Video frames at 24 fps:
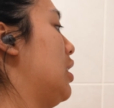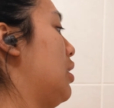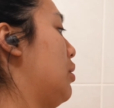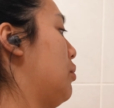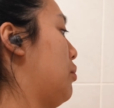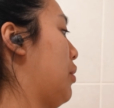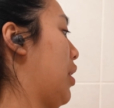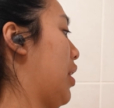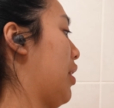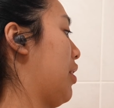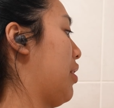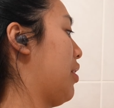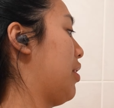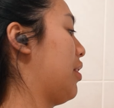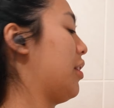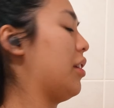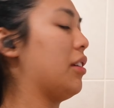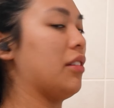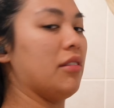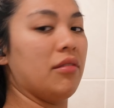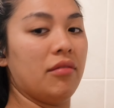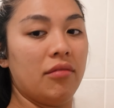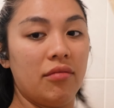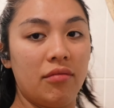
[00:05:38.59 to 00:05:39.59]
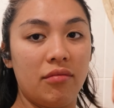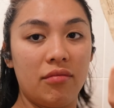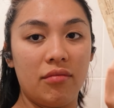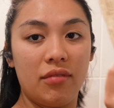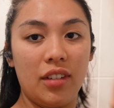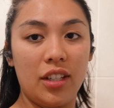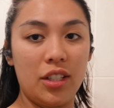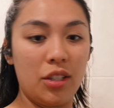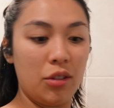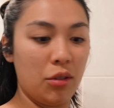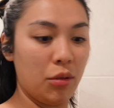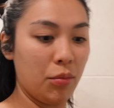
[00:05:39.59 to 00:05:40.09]
with
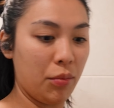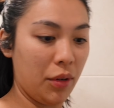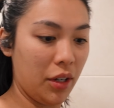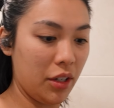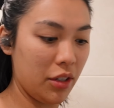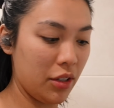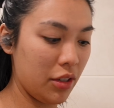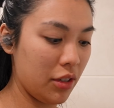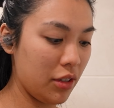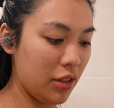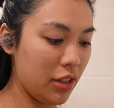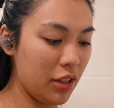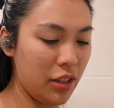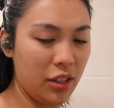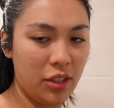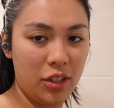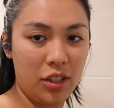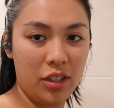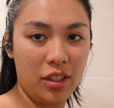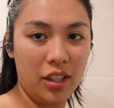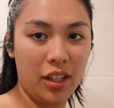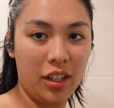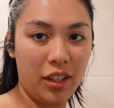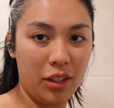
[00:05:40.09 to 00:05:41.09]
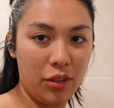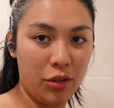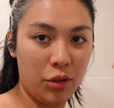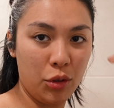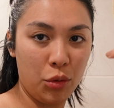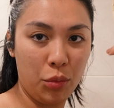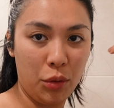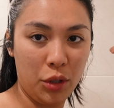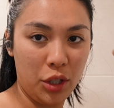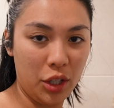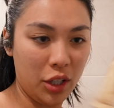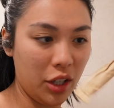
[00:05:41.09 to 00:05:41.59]
this is just like a
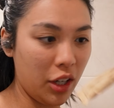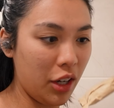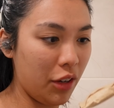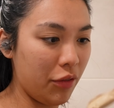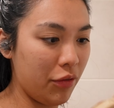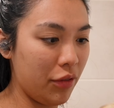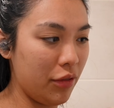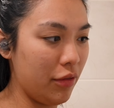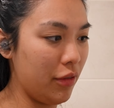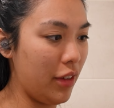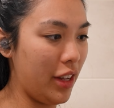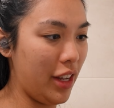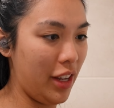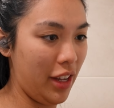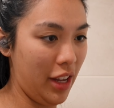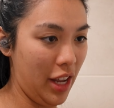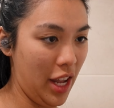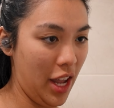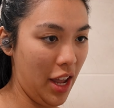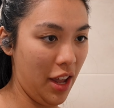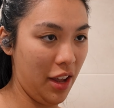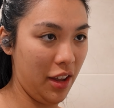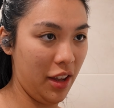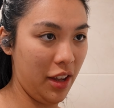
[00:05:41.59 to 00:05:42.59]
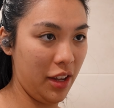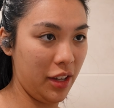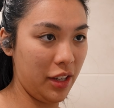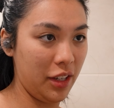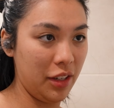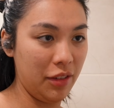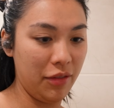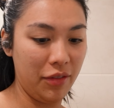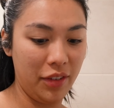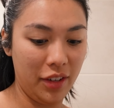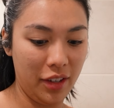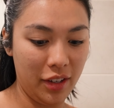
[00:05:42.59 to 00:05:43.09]
toothbrush I got off
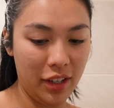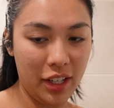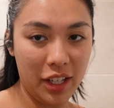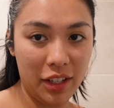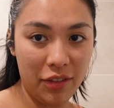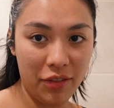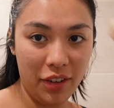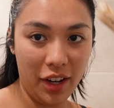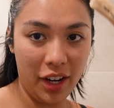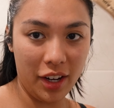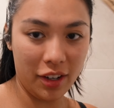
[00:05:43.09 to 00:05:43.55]
Eva, Eva